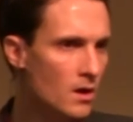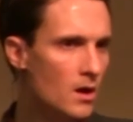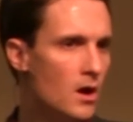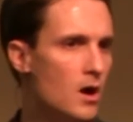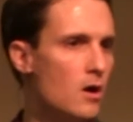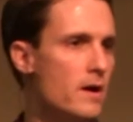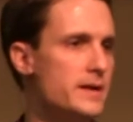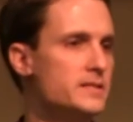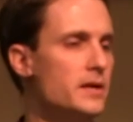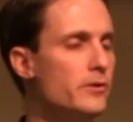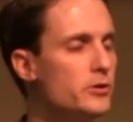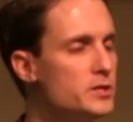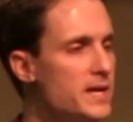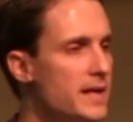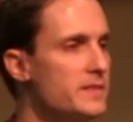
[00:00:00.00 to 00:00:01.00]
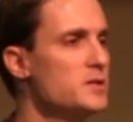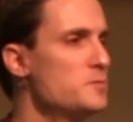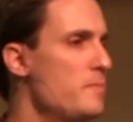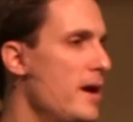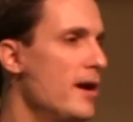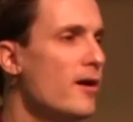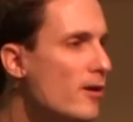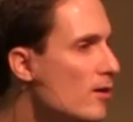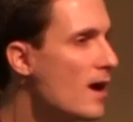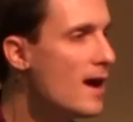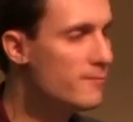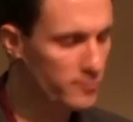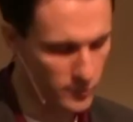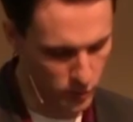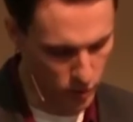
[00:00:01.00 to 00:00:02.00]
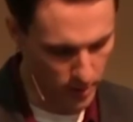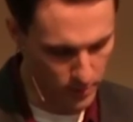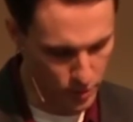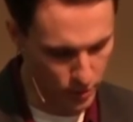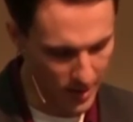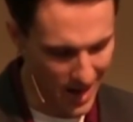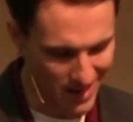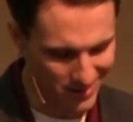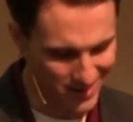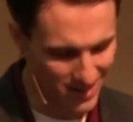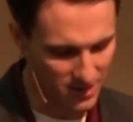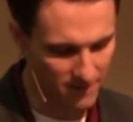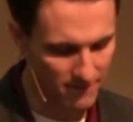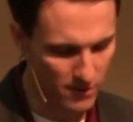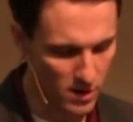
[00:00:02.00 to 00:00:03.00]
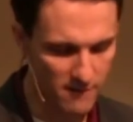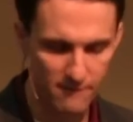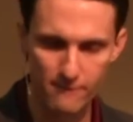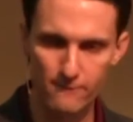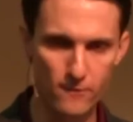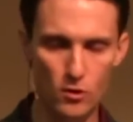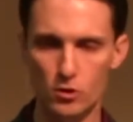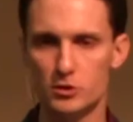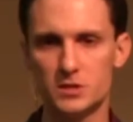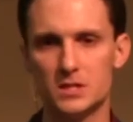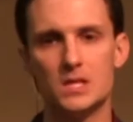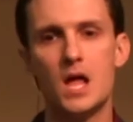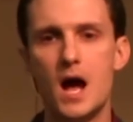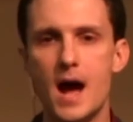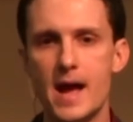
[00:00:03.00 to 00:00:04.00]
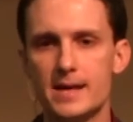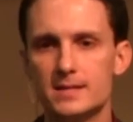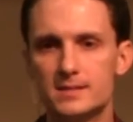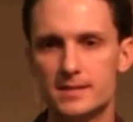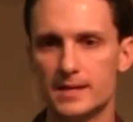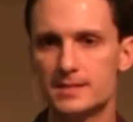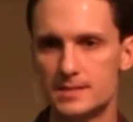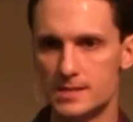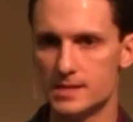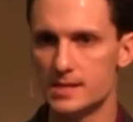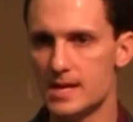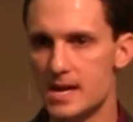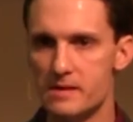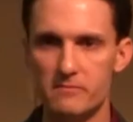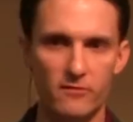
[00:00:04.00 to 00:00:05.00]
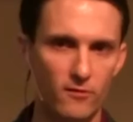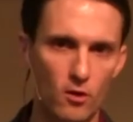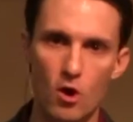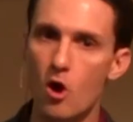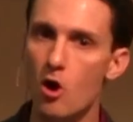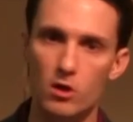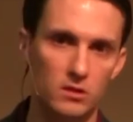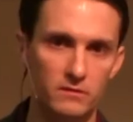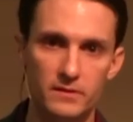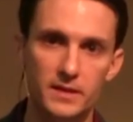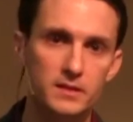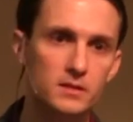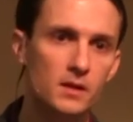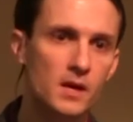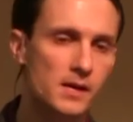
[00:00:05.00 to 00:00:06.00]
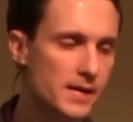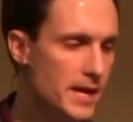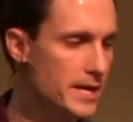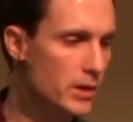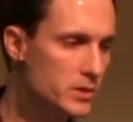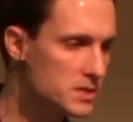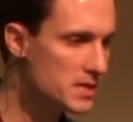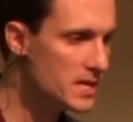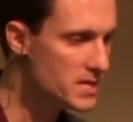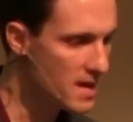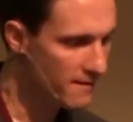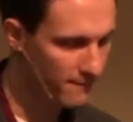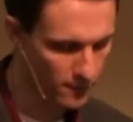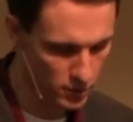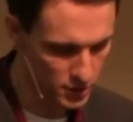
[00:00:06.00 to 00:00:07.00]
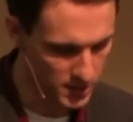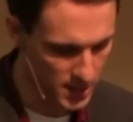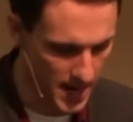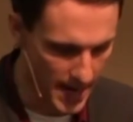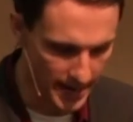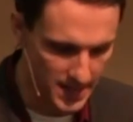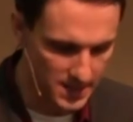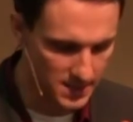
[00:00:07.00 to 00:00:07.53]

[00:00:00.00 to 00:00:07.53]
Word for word: All right, to understand this paragraph of Scripture, I think the very first line sets the theme for all of it. Okay, notice again that first line.